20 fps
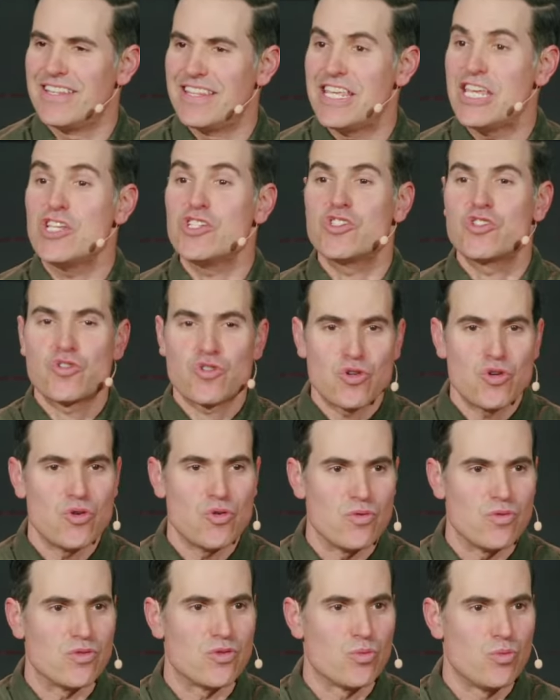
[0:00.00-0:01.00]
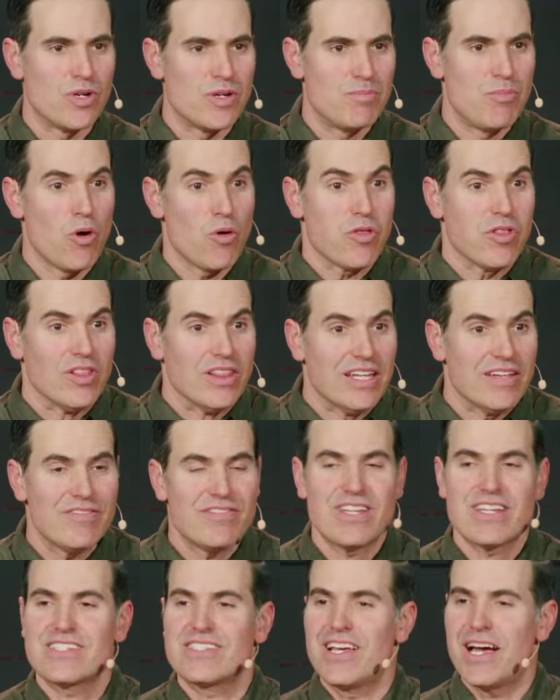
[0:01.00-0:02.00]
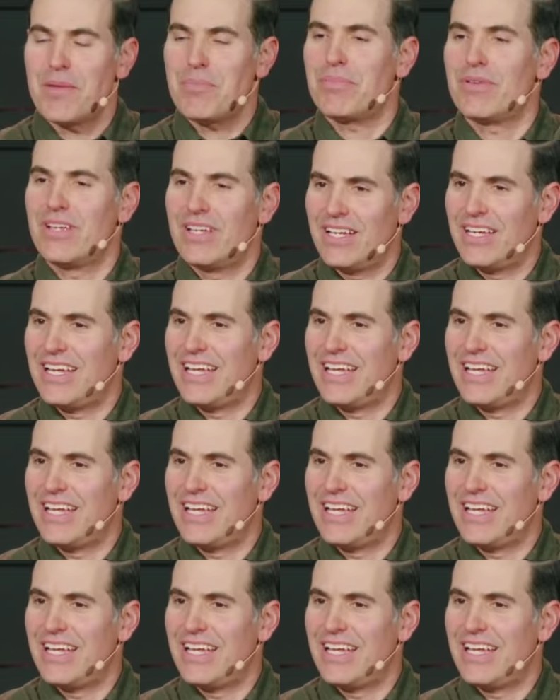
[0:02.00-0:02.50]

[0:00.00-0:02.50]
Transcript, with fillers: these truths would both lift us up,